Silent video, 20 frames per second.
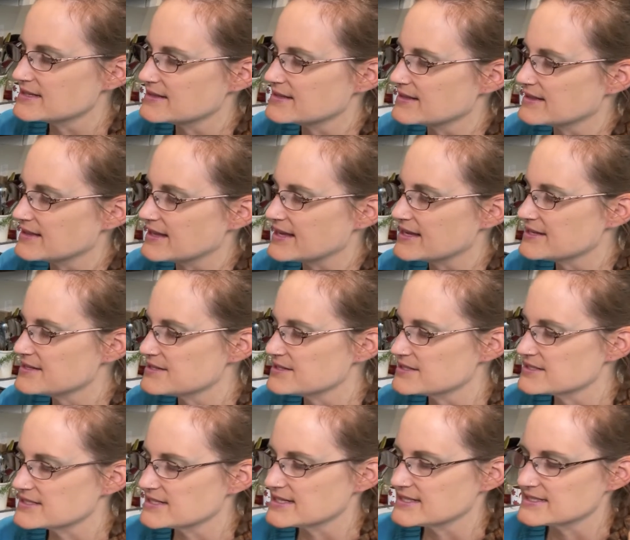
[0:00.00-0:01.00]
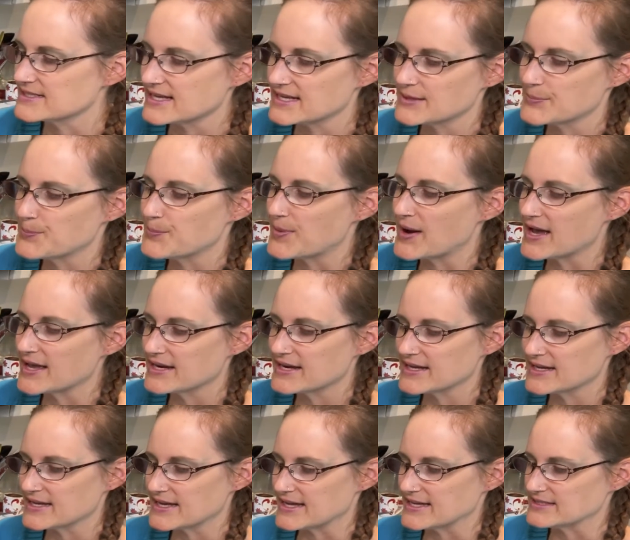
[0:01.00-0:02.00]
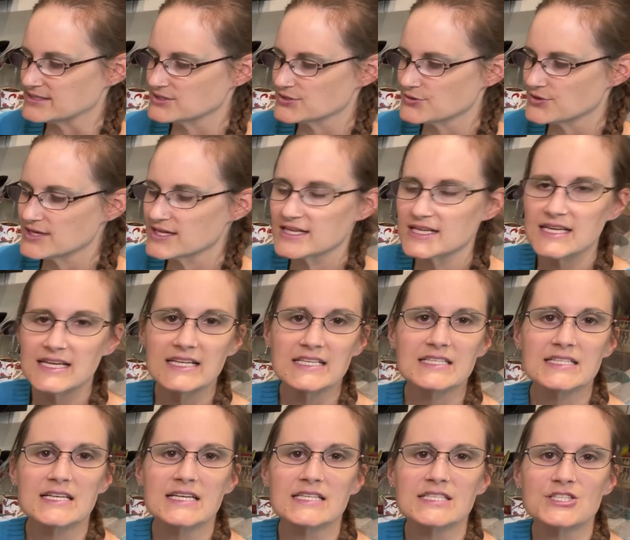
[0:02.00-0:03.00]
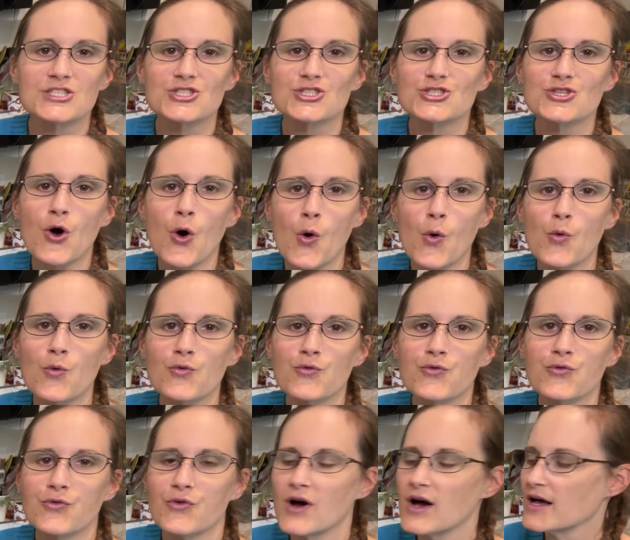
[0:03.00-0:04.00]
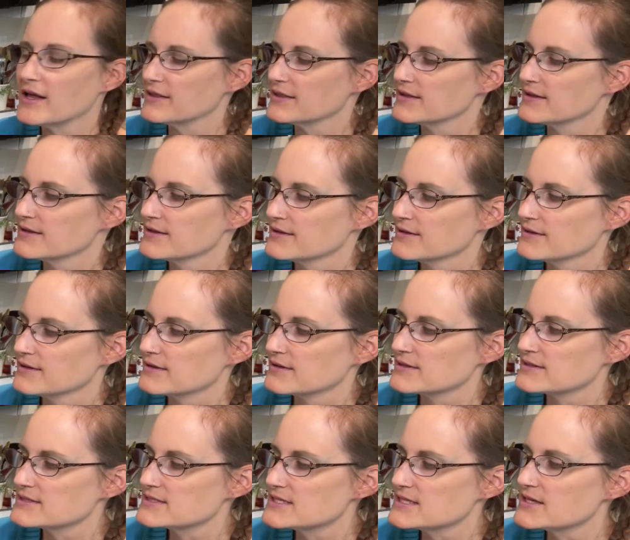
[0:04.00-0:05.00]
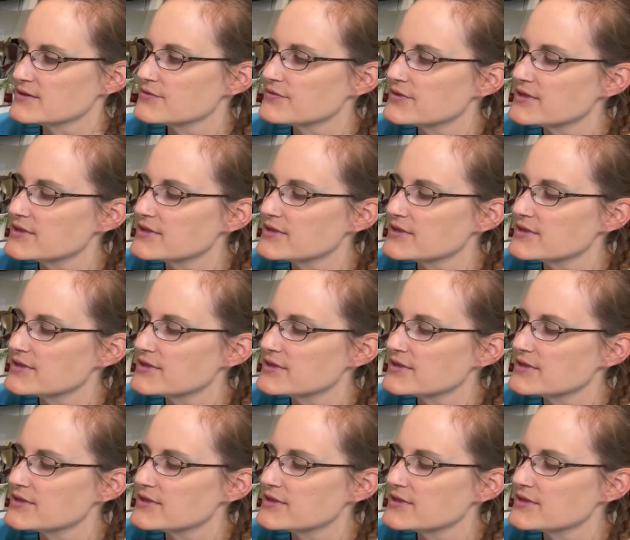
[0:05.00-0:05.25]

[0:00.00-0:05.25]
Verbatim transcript: the layers. It's like biting into it. It it's so fun. Let's see if